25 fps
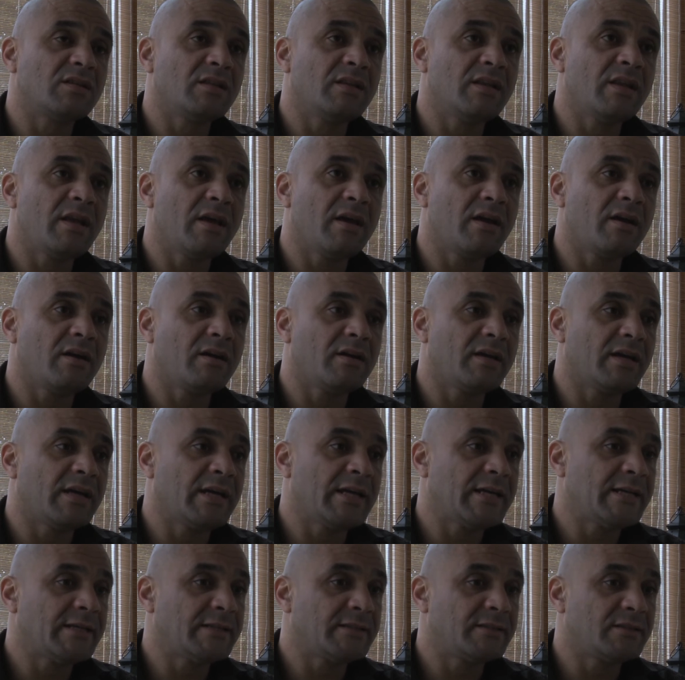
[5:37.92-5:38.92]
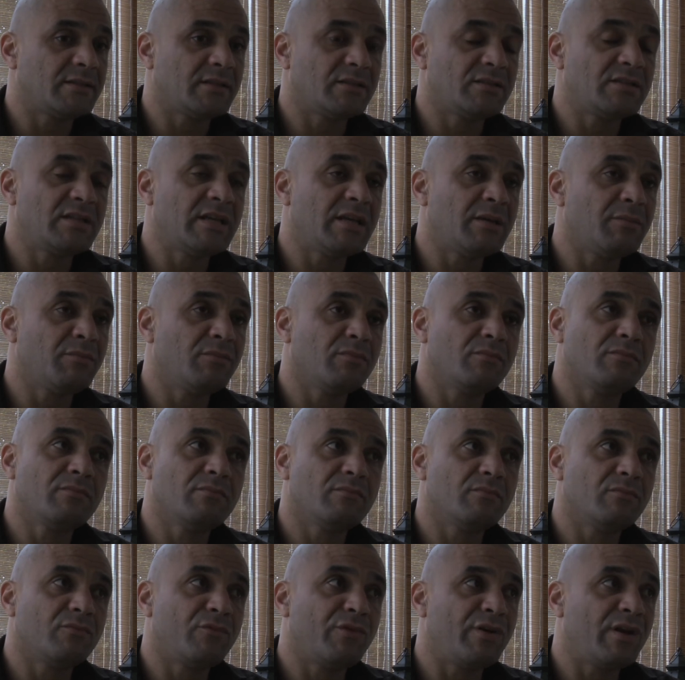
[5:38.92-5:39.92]
in there, and the team
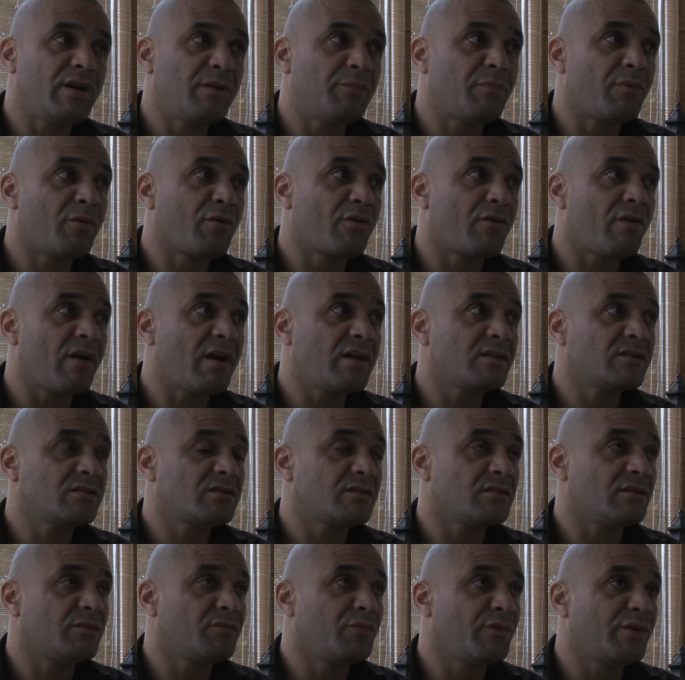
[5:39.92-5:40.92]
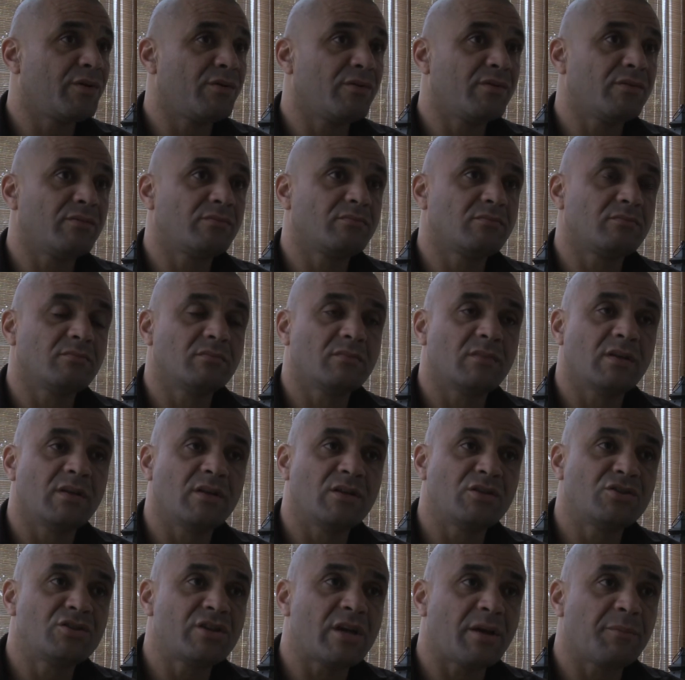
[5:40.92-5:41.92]
really progressed. And we were in
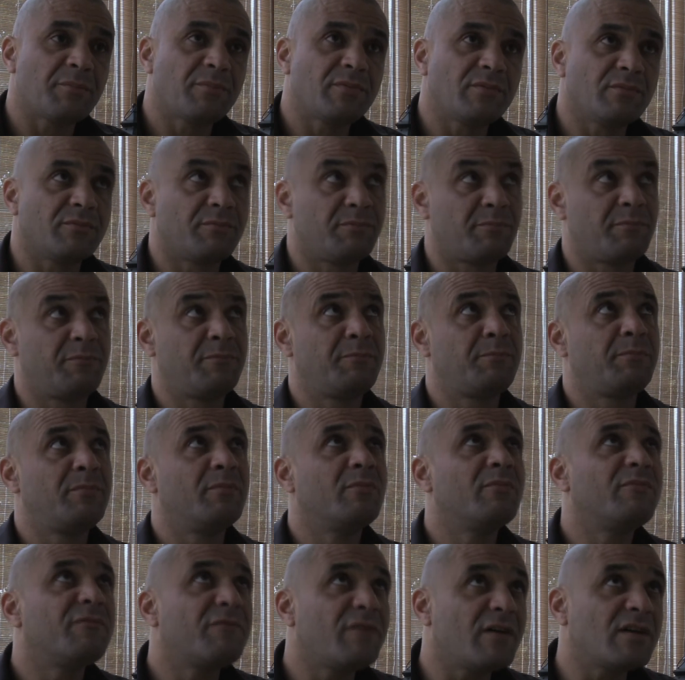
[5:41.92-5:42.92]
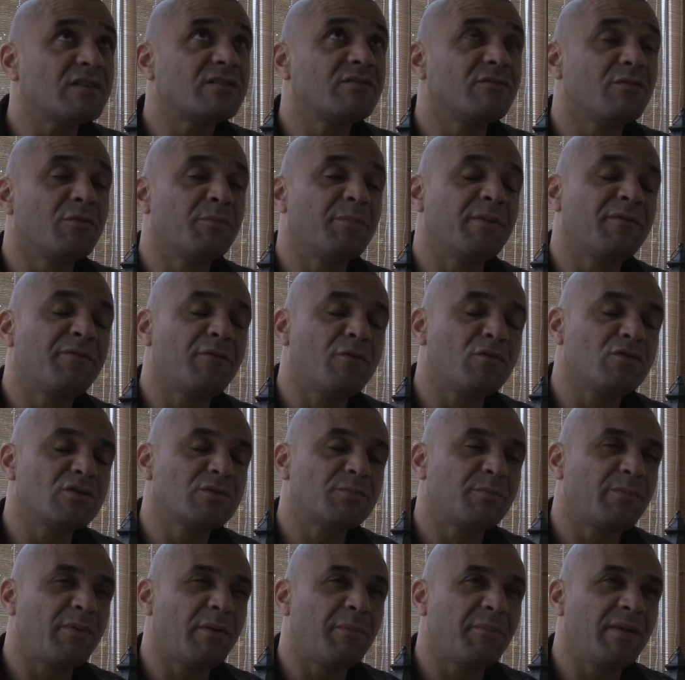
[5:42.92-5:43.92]
the champion. First of all, before it
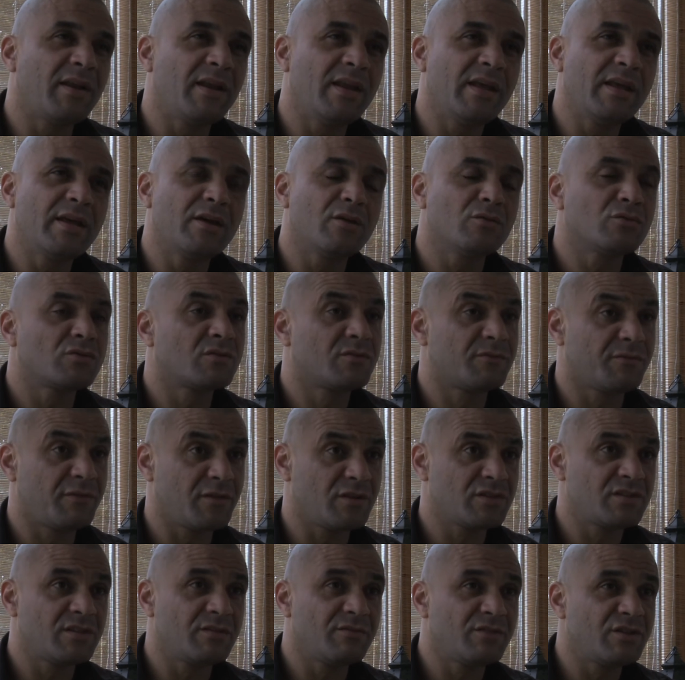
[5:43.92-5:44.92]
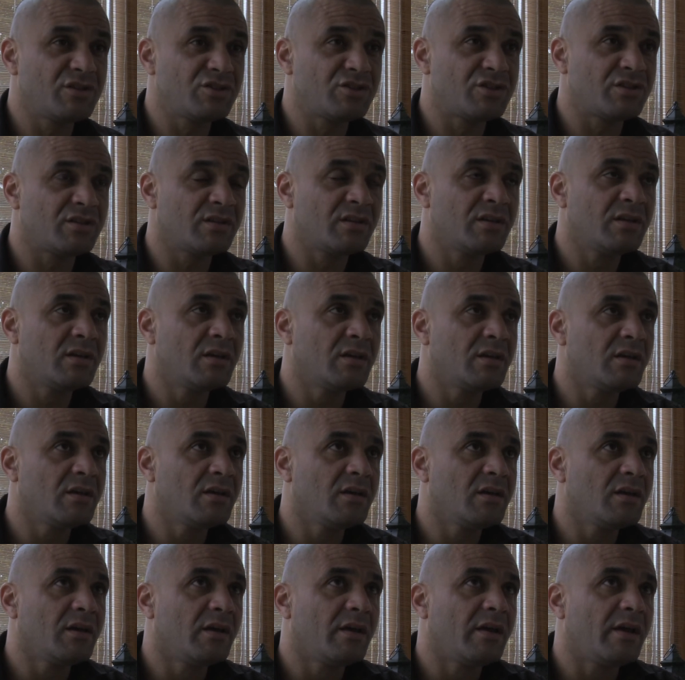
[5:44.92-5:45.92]
was Premier League, it was First Division,
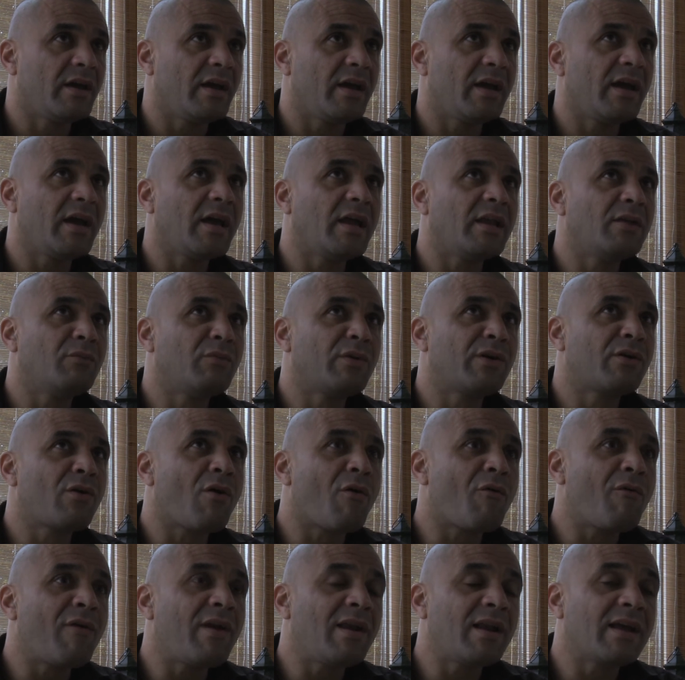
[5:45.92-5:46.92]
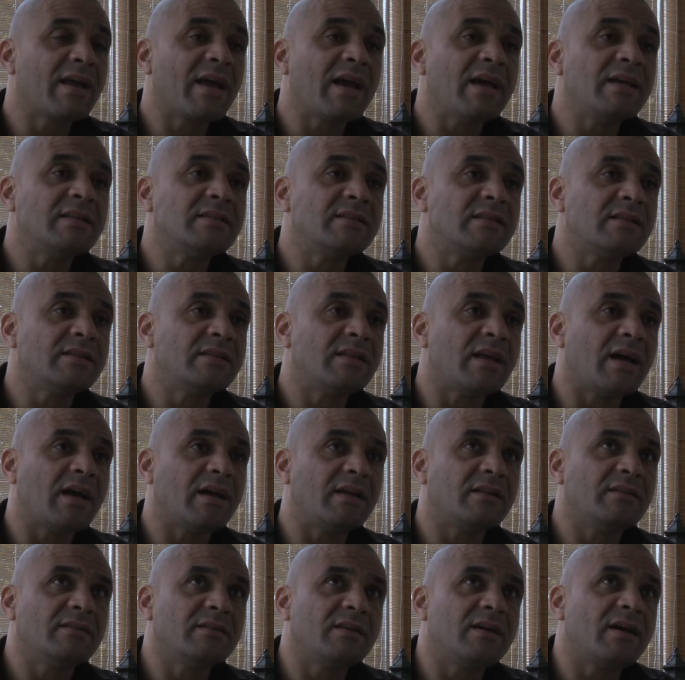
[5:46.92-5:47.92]
and we got relegated
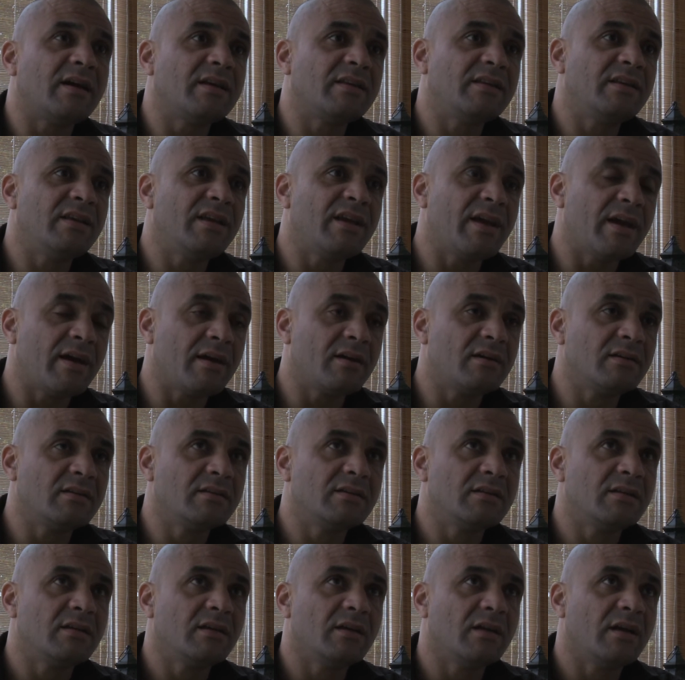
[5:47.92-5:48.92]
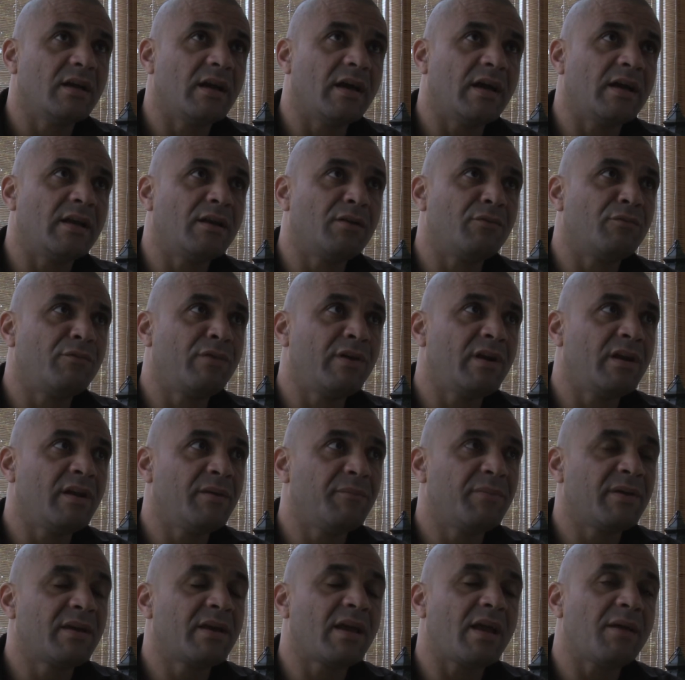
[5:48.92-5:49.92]
that year, and then
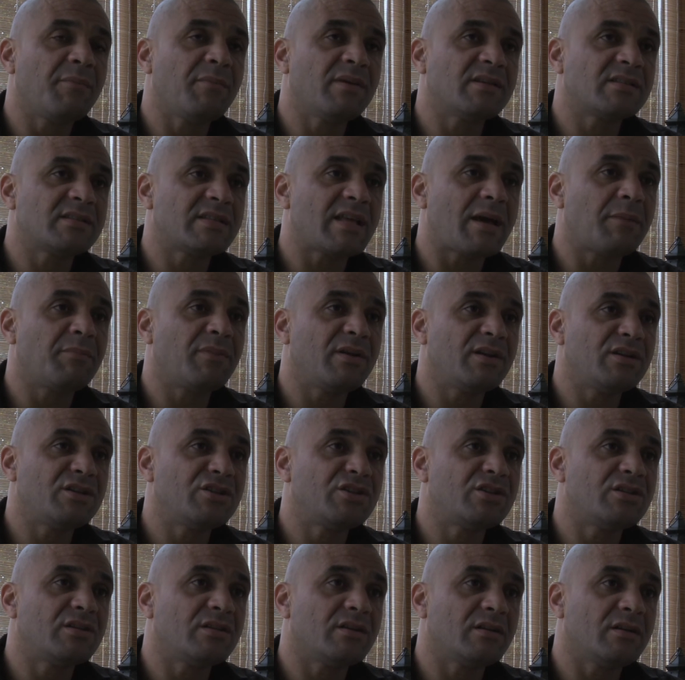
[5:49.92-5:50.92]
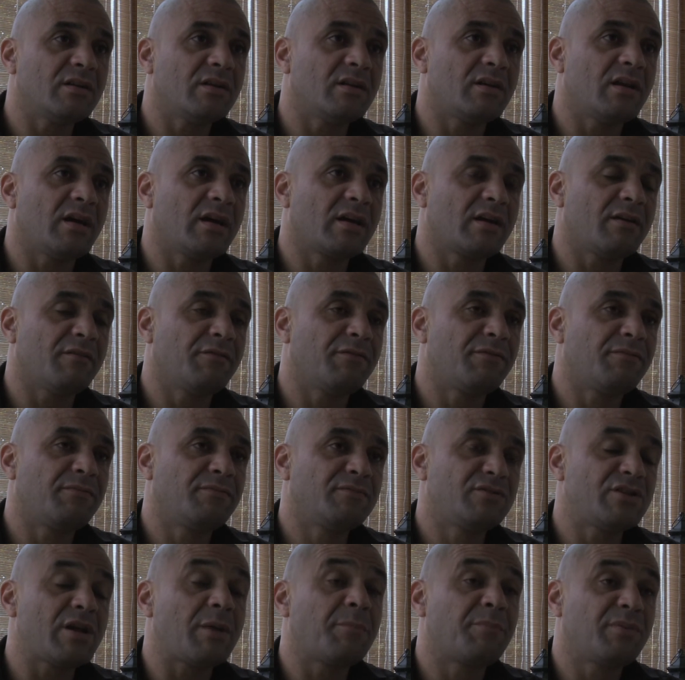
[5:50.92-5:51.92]
really became established like a
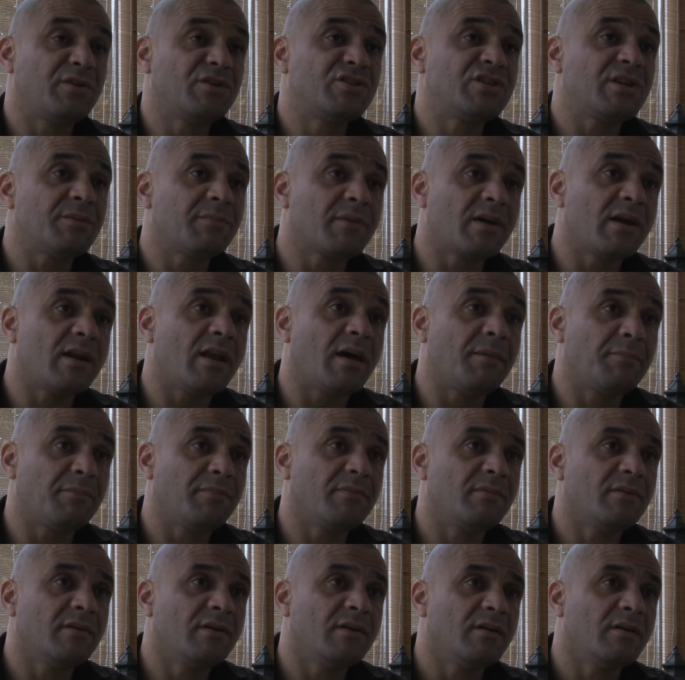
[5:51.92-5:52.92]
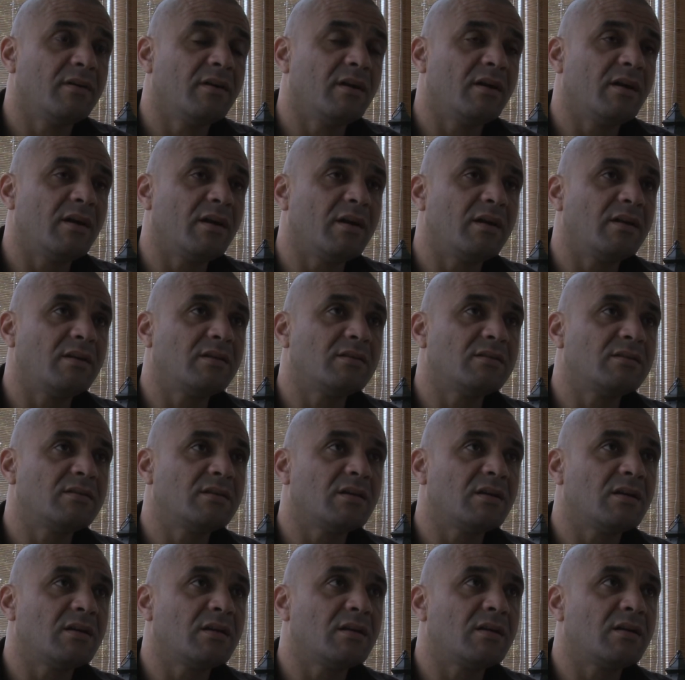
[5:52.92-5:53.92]
championship club. And
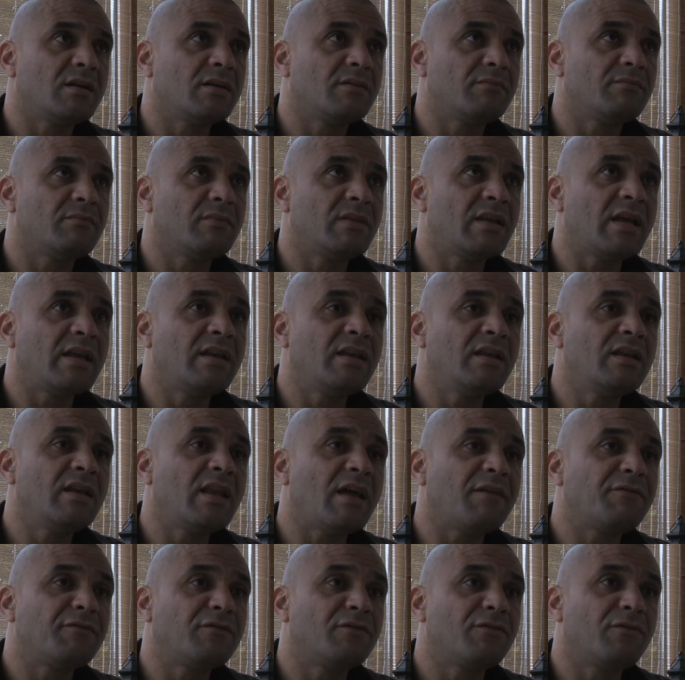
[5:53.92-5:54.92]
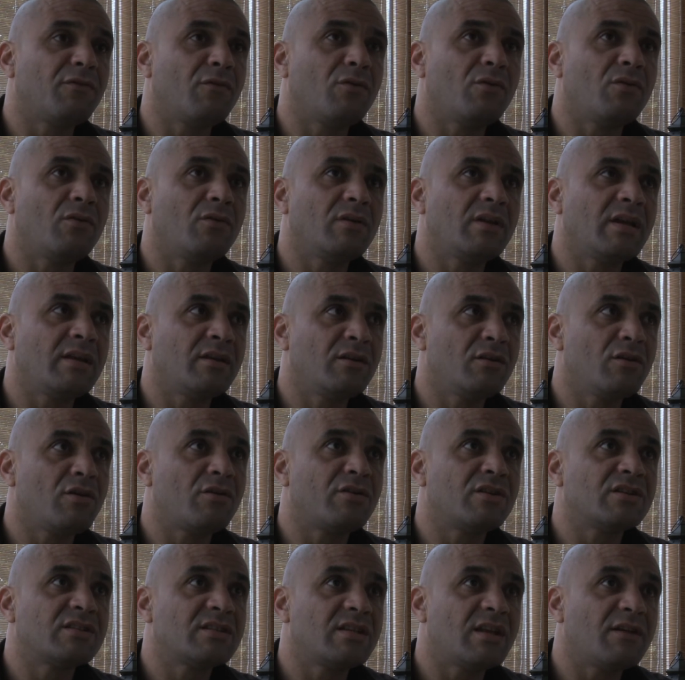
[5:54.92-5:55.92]
Lenny
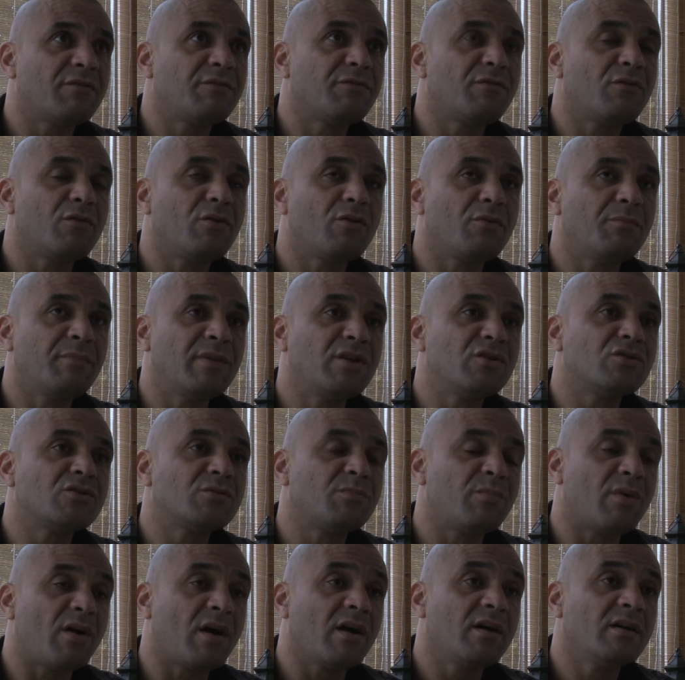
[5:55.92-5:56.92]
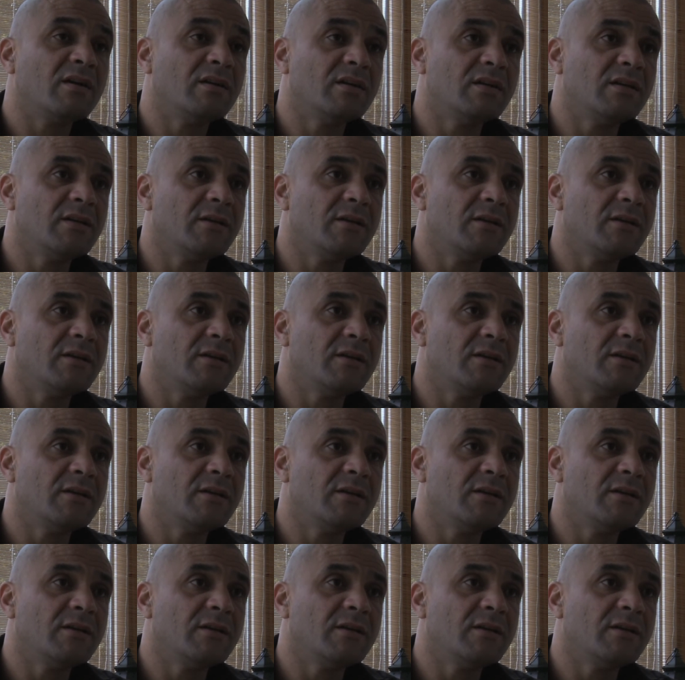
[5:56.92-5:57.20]
Lawrence left for Middlesbrough.